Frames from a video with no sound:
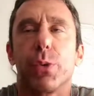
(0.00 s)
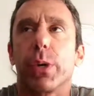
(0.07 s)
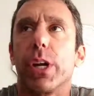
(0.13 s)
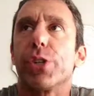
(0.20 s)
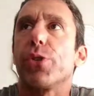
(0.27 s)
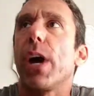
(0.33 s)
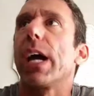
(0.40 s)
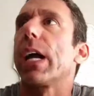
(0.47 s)
So we're
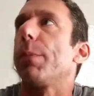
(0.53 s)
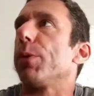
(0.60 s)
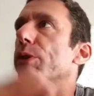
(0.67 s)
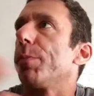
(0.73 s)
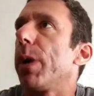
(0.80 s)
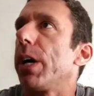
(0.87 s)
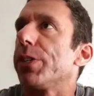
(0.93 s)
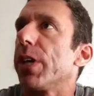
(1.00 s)
going to try a couple
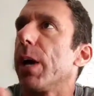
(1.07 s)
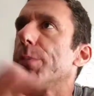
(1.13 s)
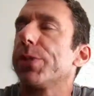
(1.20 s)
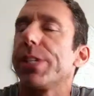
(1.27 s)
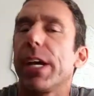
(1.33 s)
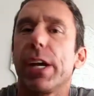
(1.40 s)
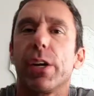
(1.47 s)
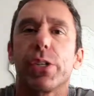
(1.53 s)
spots
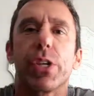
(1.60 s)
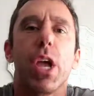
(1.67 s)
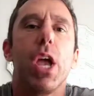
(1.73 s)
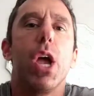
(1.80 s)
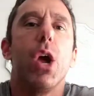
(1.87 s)
upstairs.